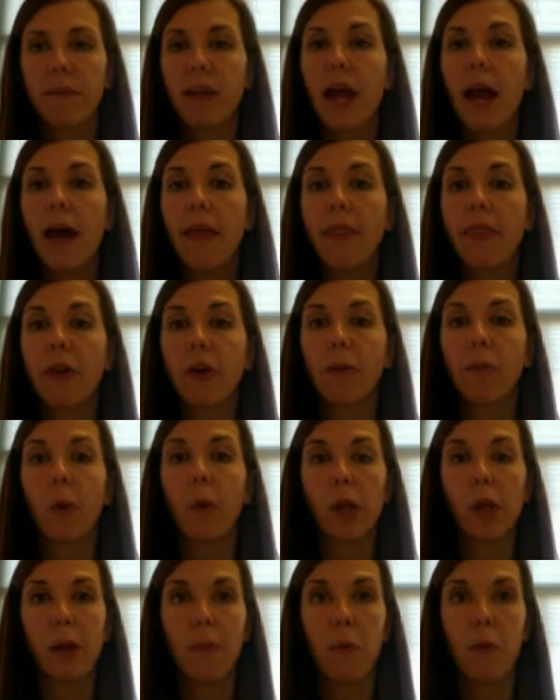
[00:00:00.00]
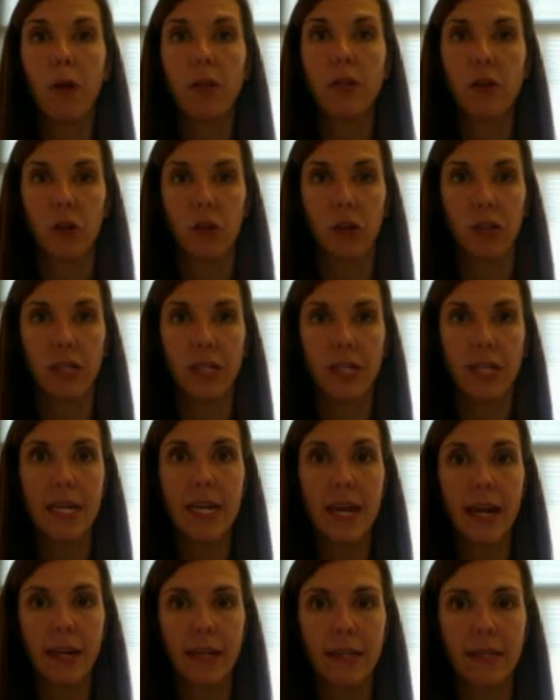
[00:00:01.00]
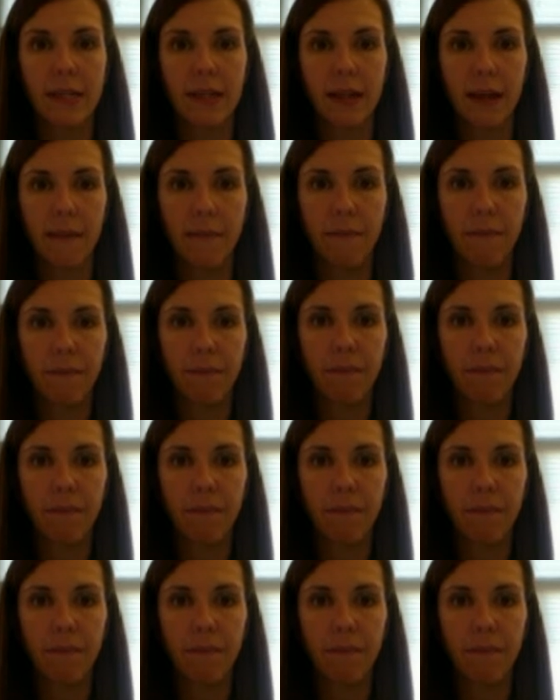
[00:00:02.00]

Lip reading: and their boiling points are listed next to them.